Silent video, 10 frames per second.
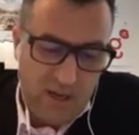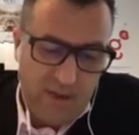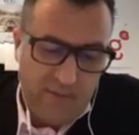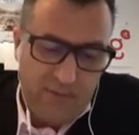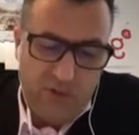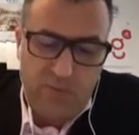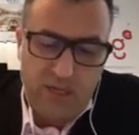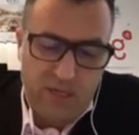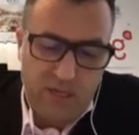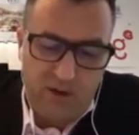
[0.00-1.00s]
to
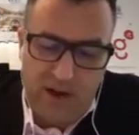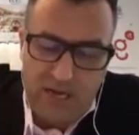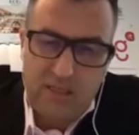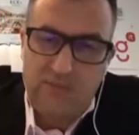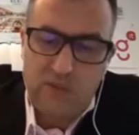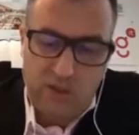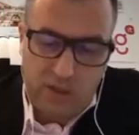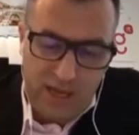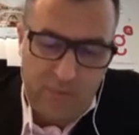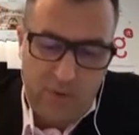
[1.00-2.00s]
be interactive, to
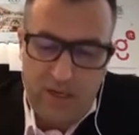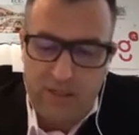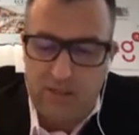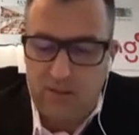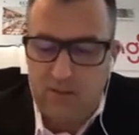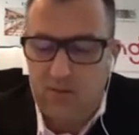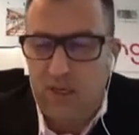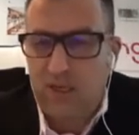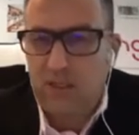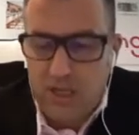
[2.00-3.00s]
collaborate, to
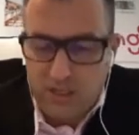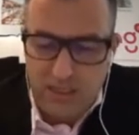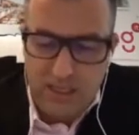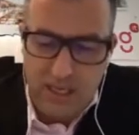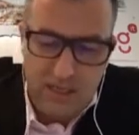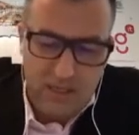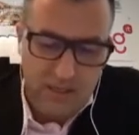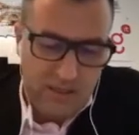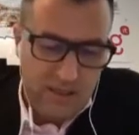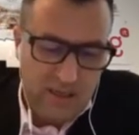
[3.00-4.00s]
exchange ideas,
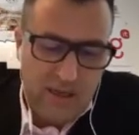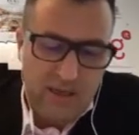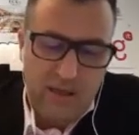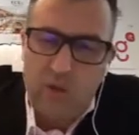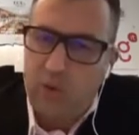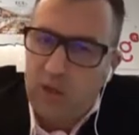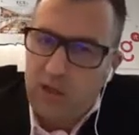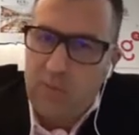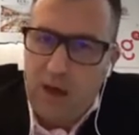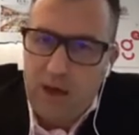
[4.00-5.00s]
and they welcome
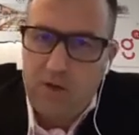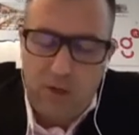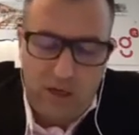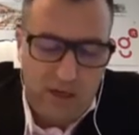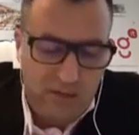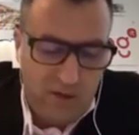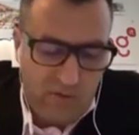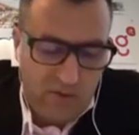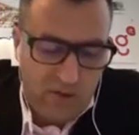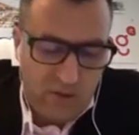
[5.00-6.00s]
higher utilized
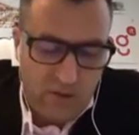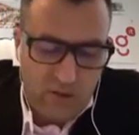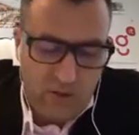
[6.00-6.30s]
offices. So